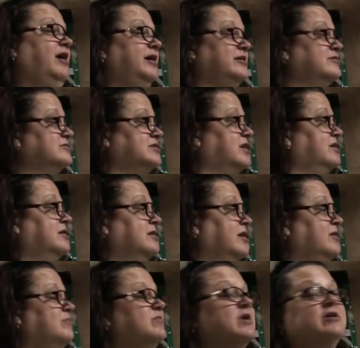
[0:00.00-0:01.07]
I don't...
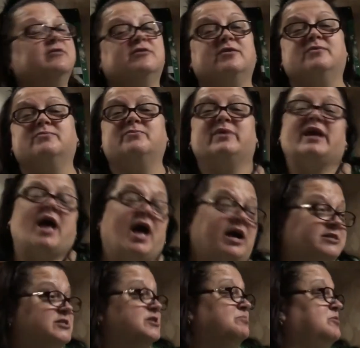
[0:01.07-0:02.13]
Well, we
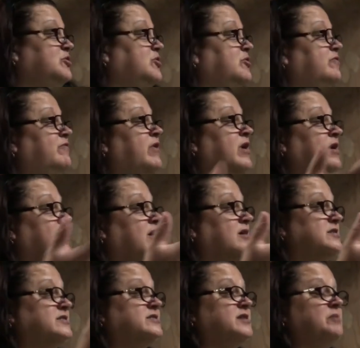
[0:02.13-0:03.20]
had to move
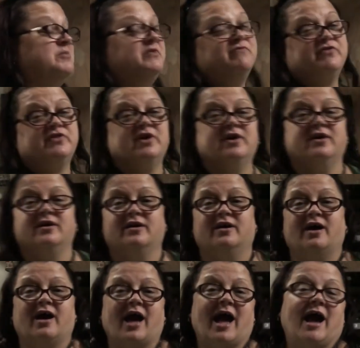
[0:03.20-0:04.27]
some of the...
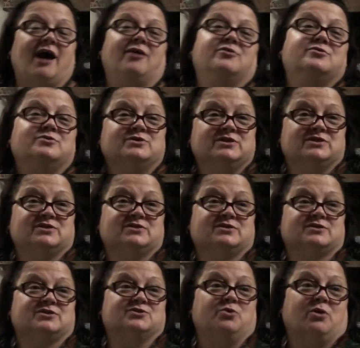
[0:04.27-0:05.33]

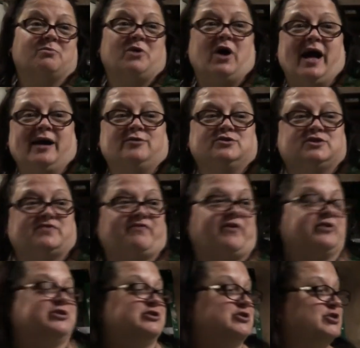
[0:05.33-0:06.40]
house normal house
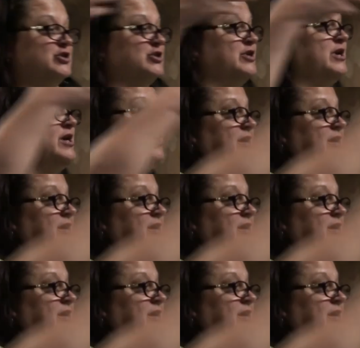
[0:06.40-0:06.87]
furniture